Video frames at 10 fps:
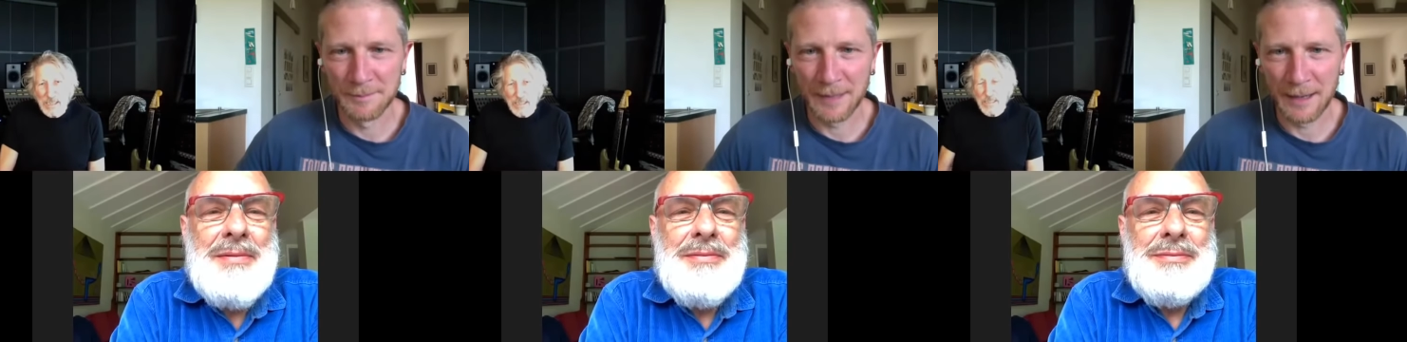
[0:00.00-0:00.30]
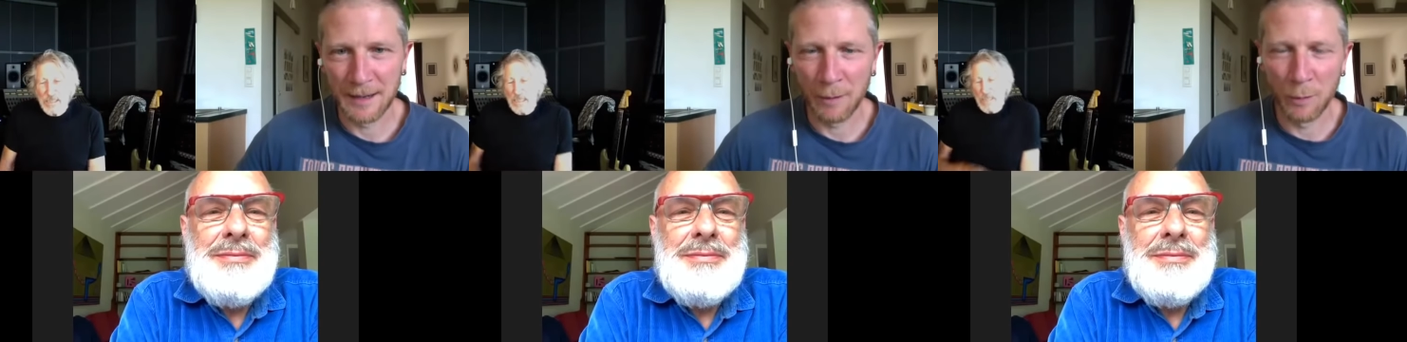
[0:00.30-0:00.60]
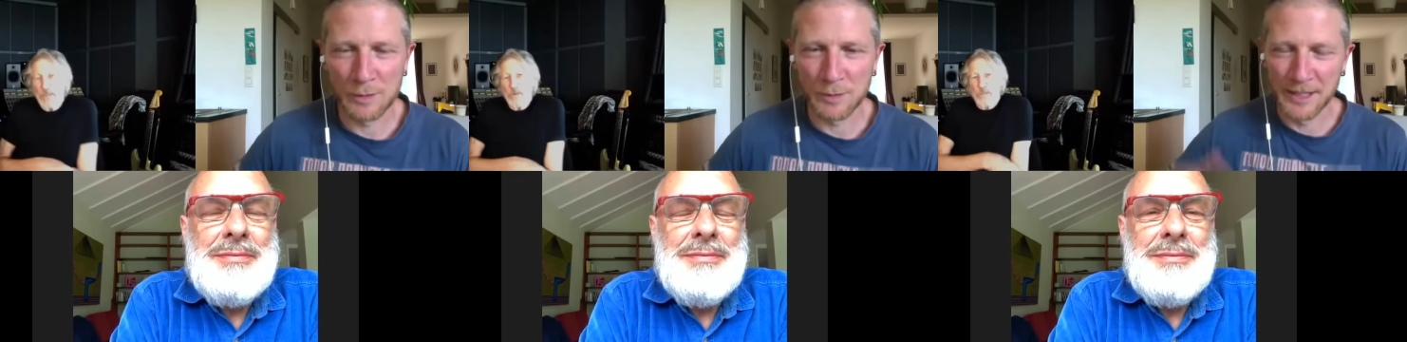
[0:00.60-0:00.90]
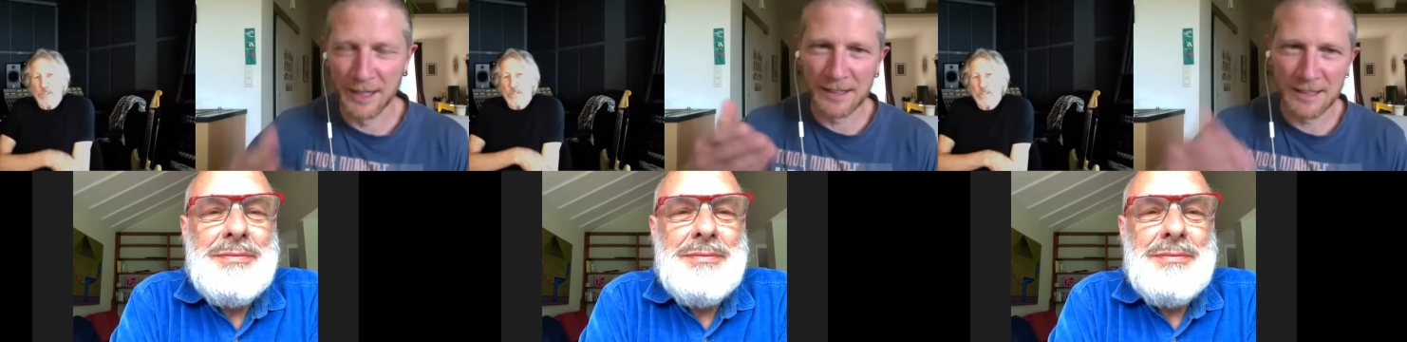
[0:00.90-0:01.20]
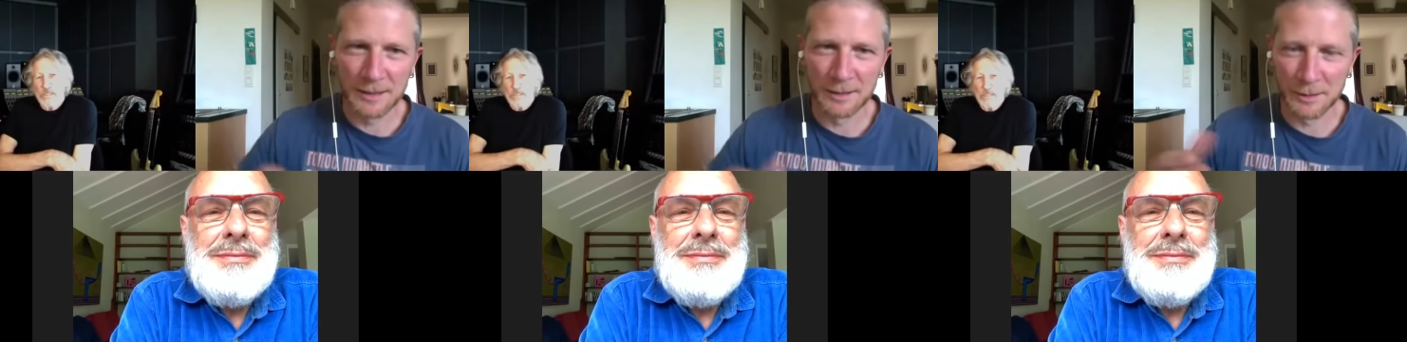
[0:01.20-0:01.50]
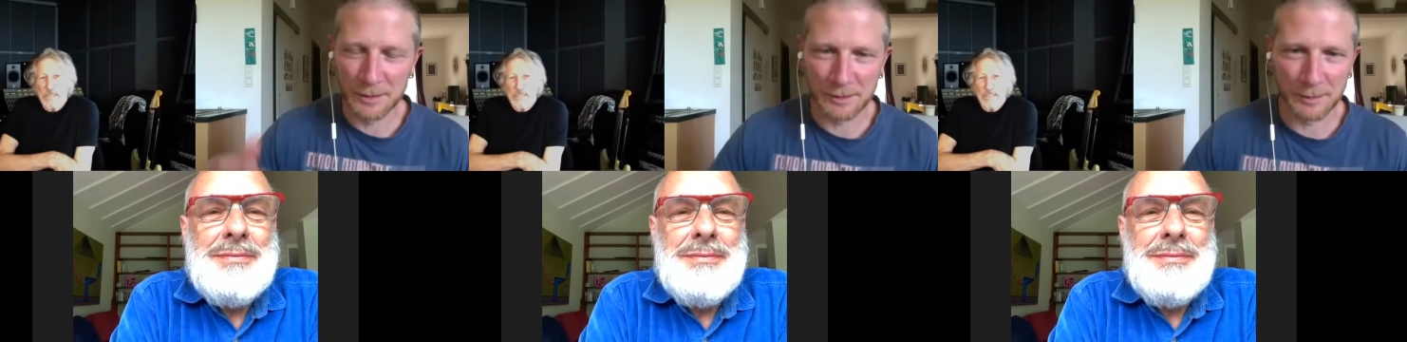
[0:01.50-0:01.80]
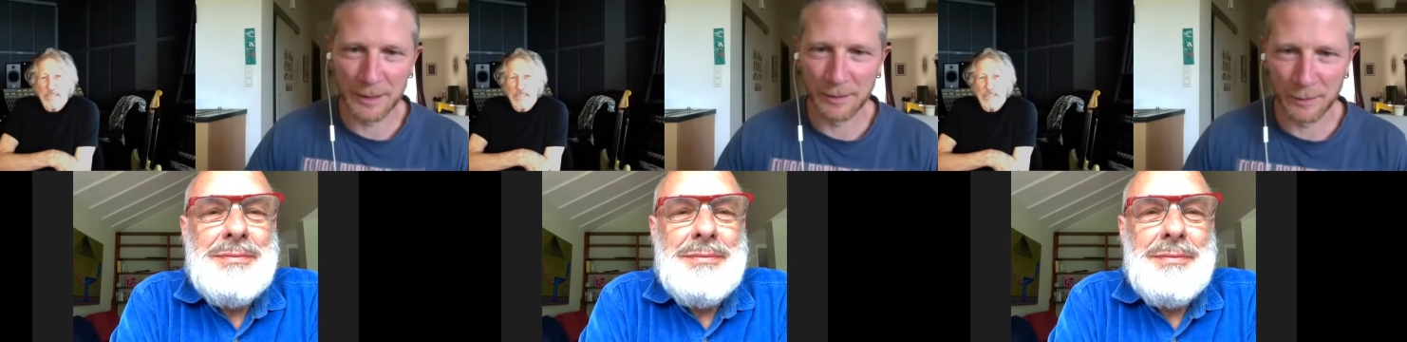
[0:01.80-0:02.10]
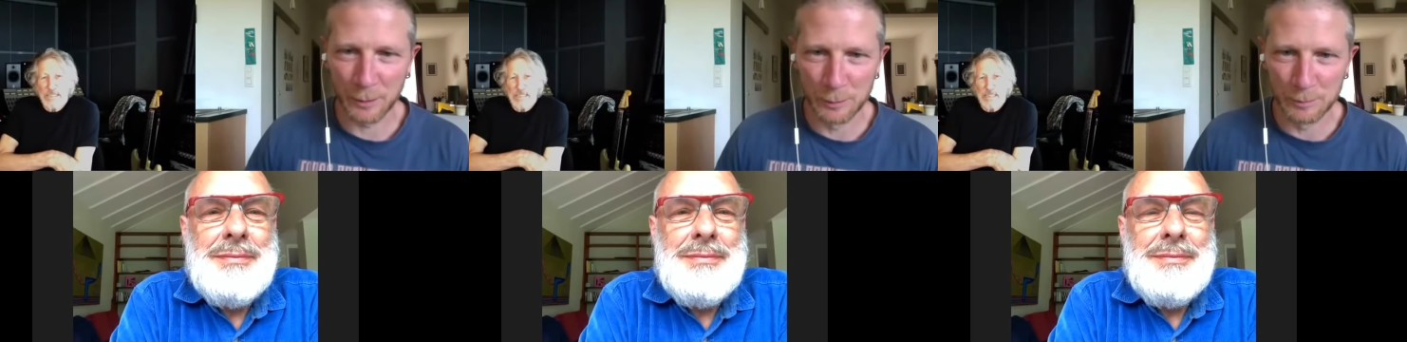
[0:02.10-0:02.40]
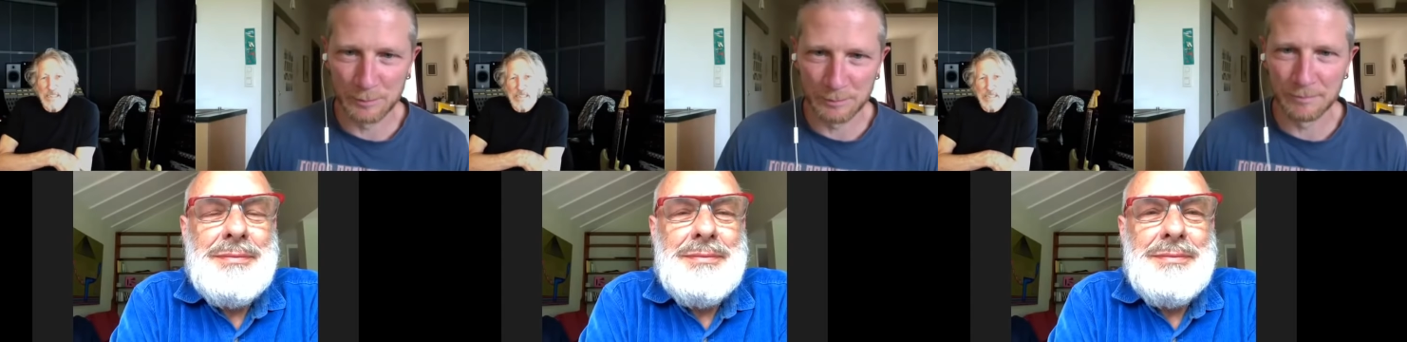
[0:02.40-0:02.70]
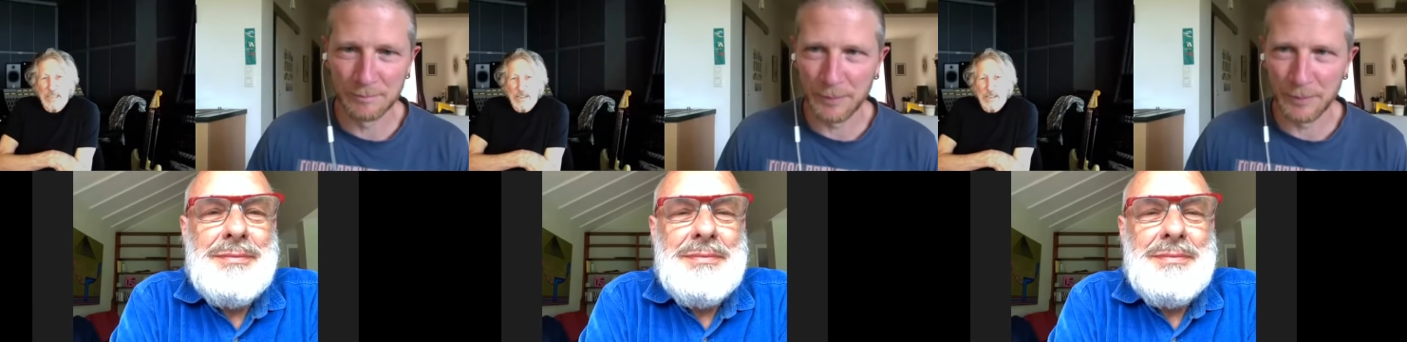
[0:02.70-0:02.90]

Speaker 1: yeah, I was reading articles about Zoom